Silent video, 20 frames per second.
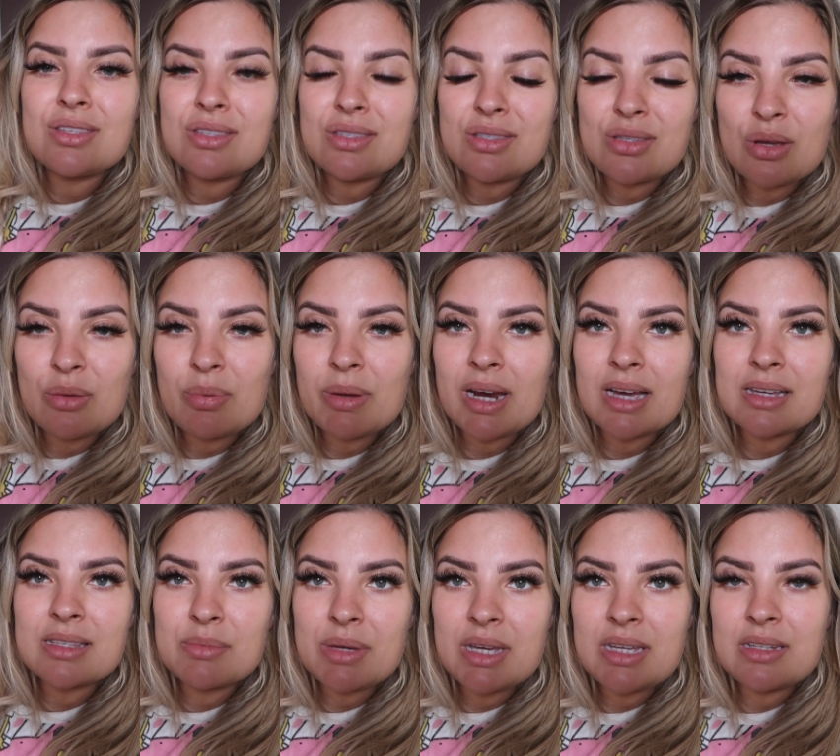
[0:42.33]
stupid
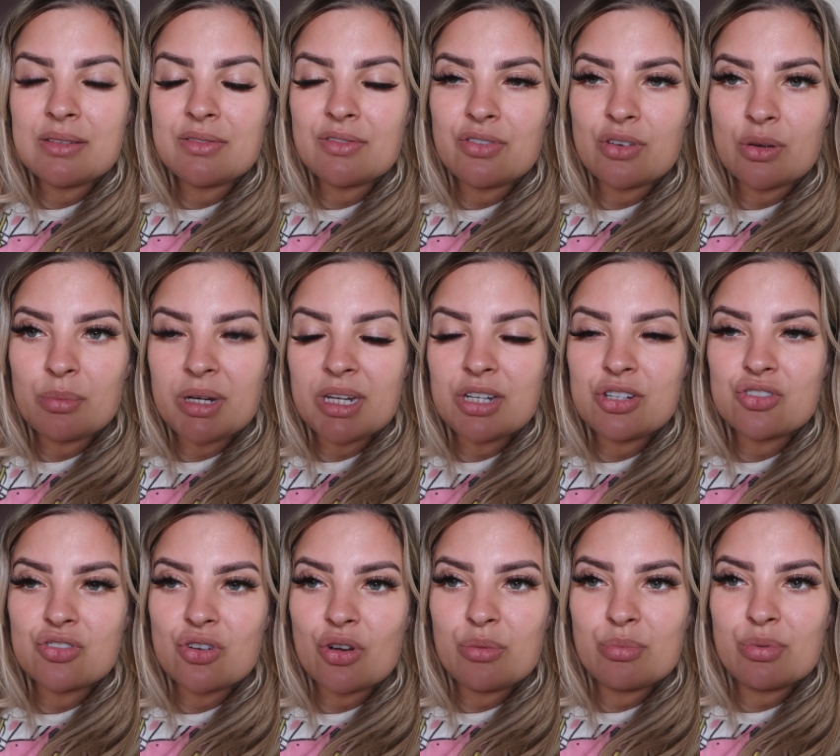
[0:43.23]
ass me didn't film an
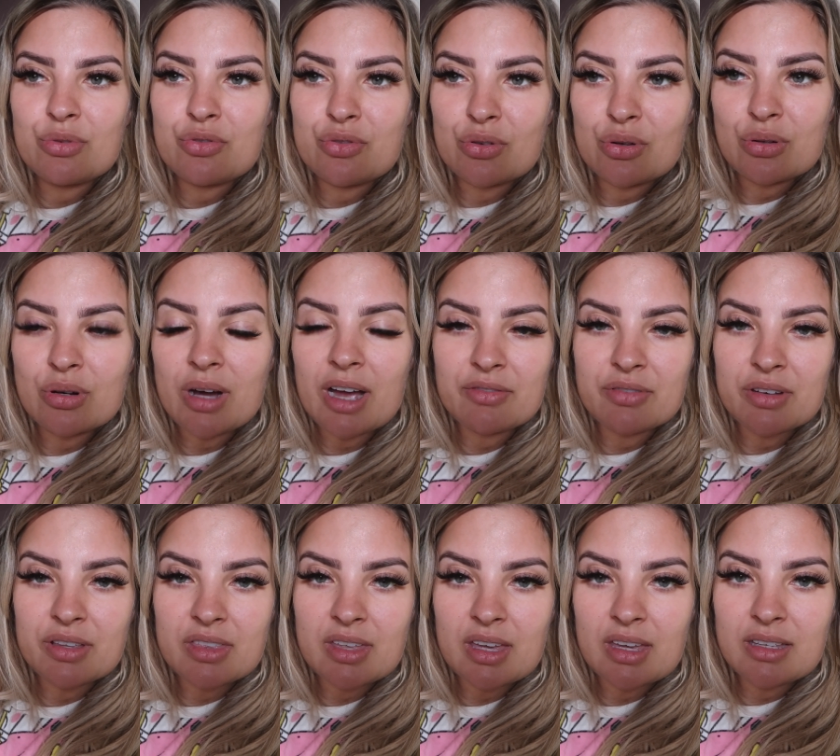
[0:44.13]
intro before
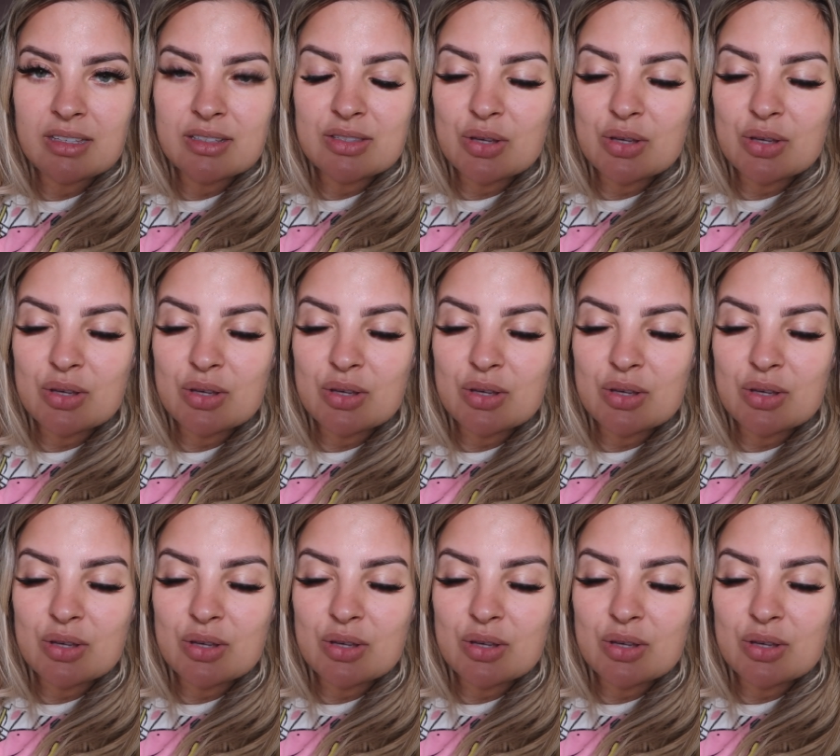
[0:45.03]
everything.